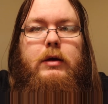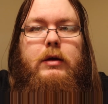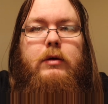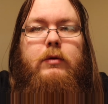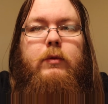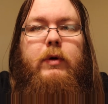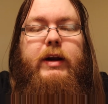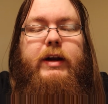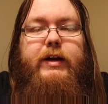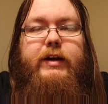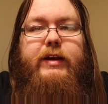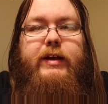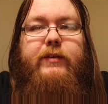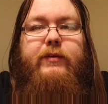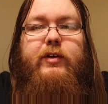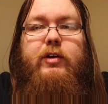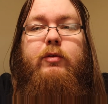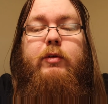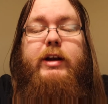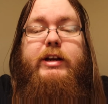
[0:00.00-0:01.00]
Wanted to give
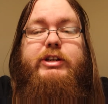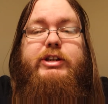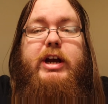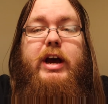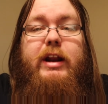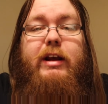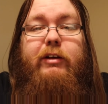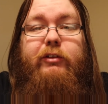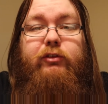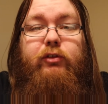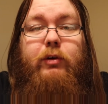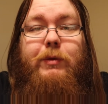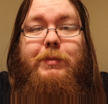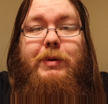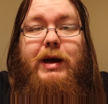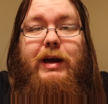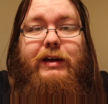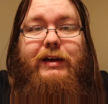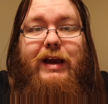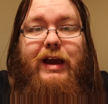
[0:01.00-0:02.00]
a quick shout out to a
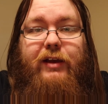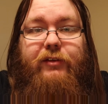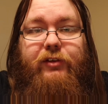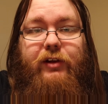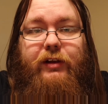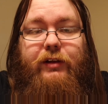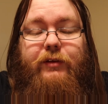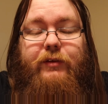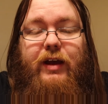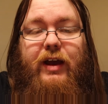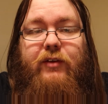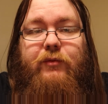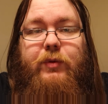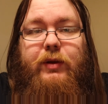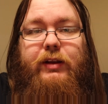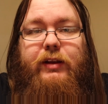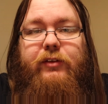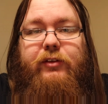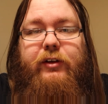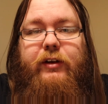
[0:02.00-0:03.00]
podcast I've
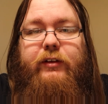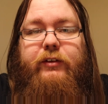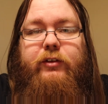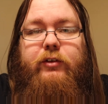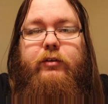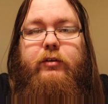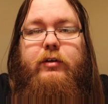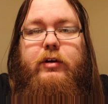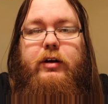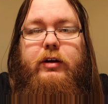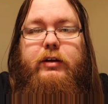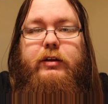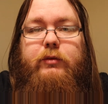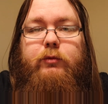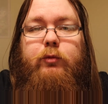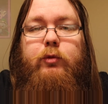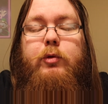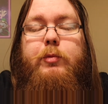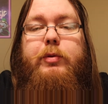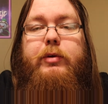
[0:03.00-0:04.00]
been listening to
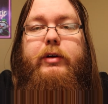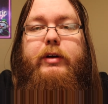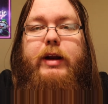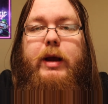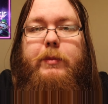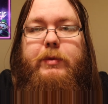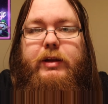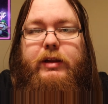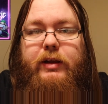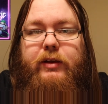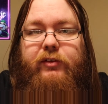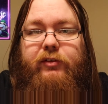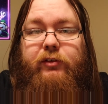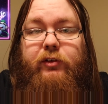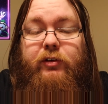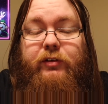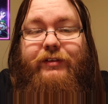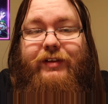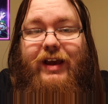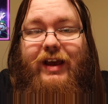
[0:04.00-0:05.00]
called Wooper and Nebula's
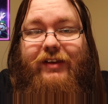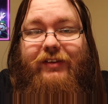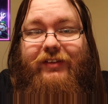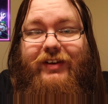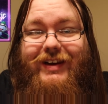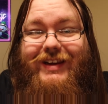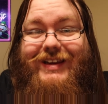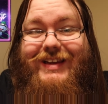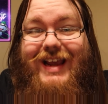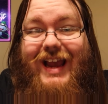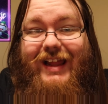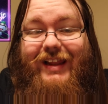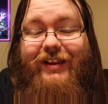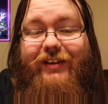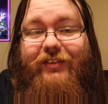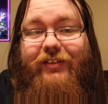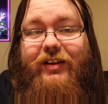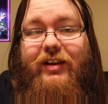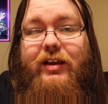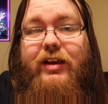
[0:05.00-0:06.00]
Nerdtastic
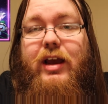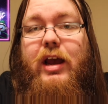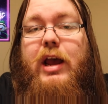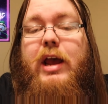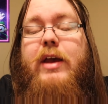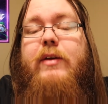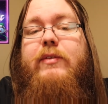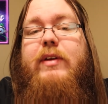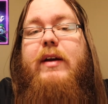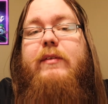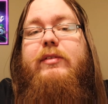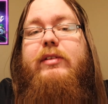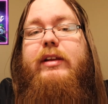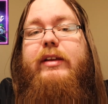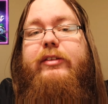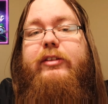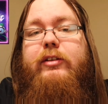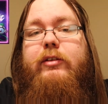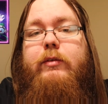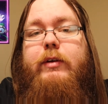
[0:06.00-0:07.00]
Galaxy. If you haven't
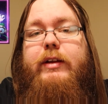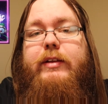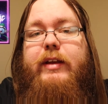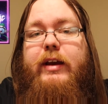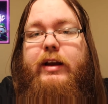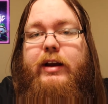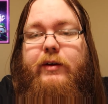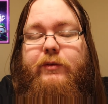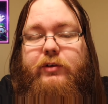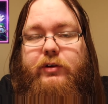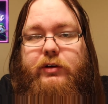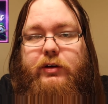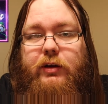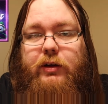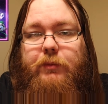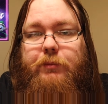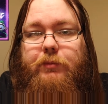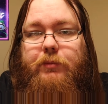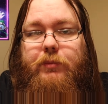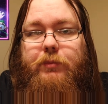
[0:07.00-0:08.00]
listened to it, they cover
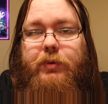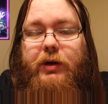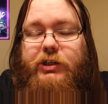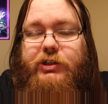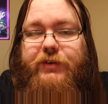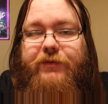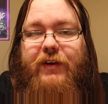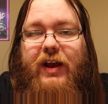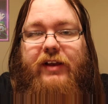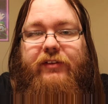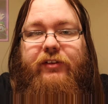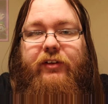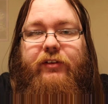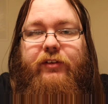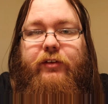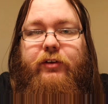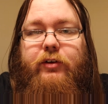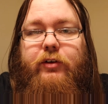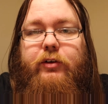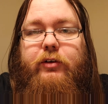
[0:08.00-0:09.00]
a bunch of facets
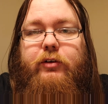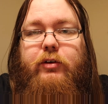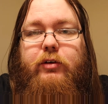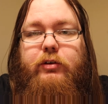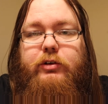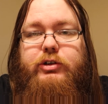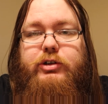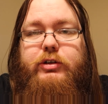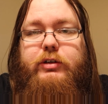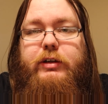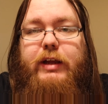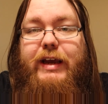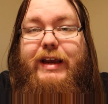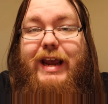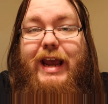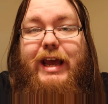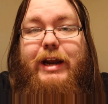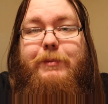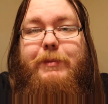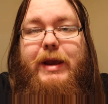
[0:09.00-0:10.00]
of nerd culture like
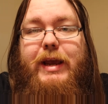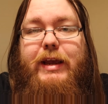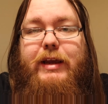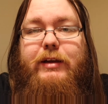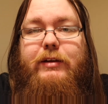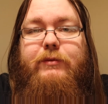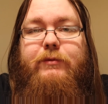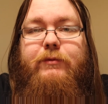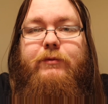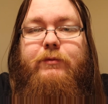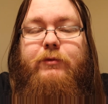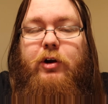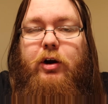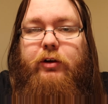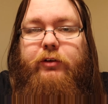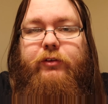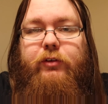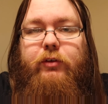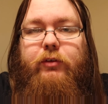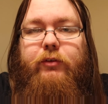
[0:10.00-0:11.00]
anime,
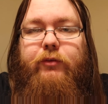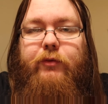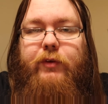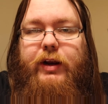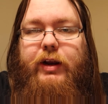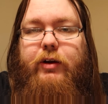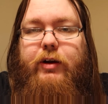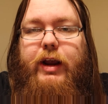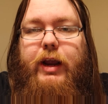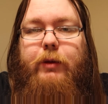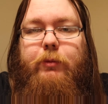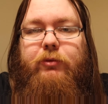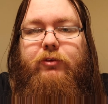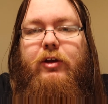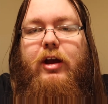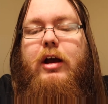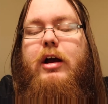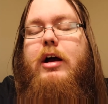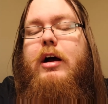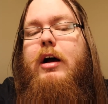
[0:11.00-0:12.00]
cartoons, video games,
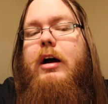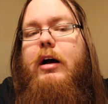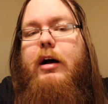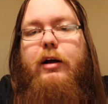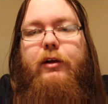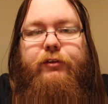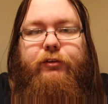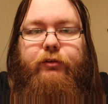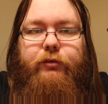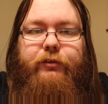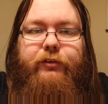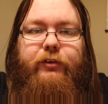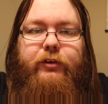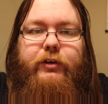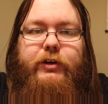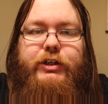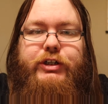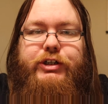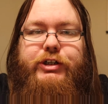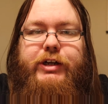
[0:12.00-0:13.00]
all sorts of
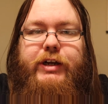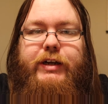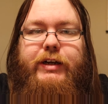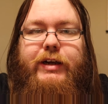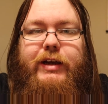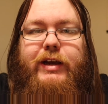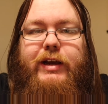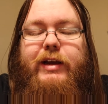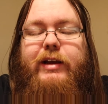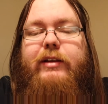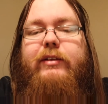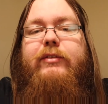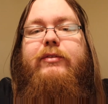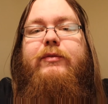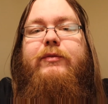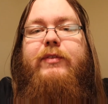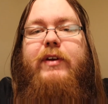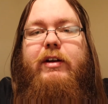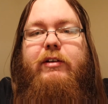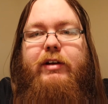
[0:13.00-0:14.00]
good shit. It's
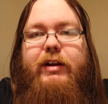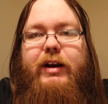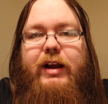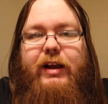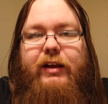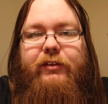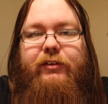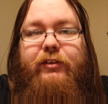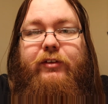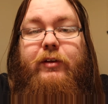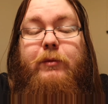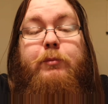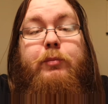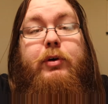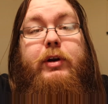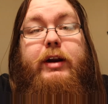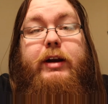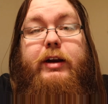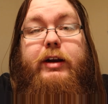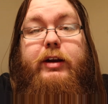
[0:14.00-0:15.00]
very nice.
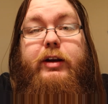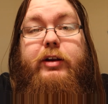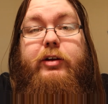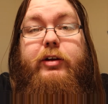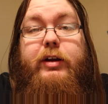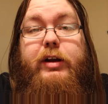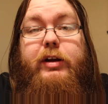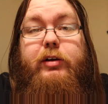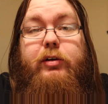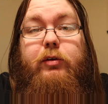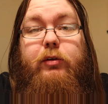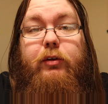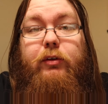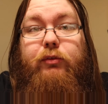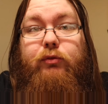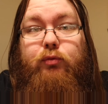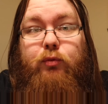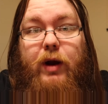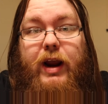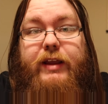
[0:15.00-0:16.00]
Put it in your ear
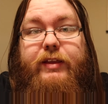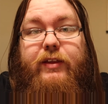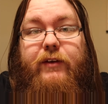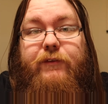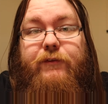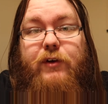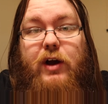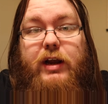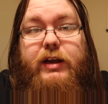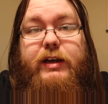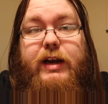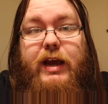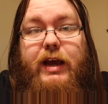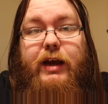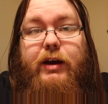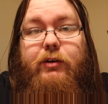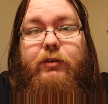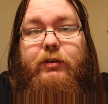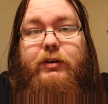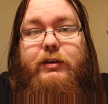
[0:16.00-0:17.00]
holes right the fuck
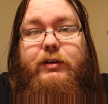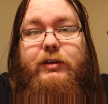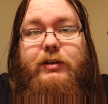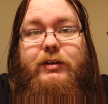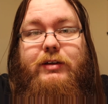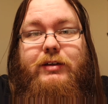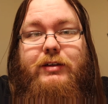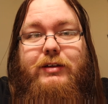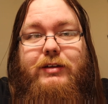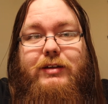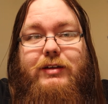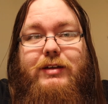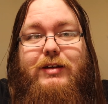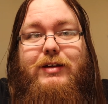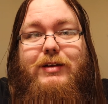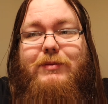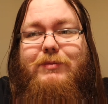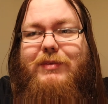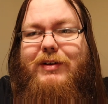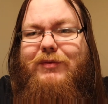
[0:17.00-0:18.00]
now.
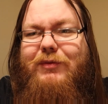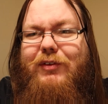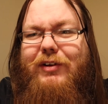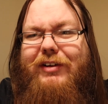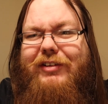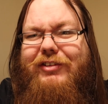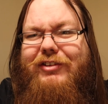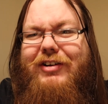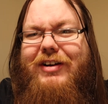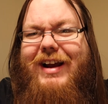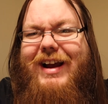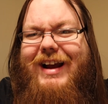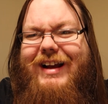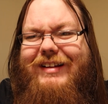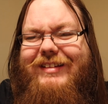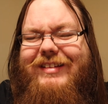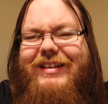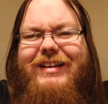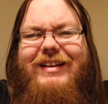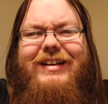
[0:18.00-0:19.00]
My voice
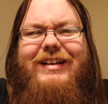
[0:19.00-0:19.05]
cracked.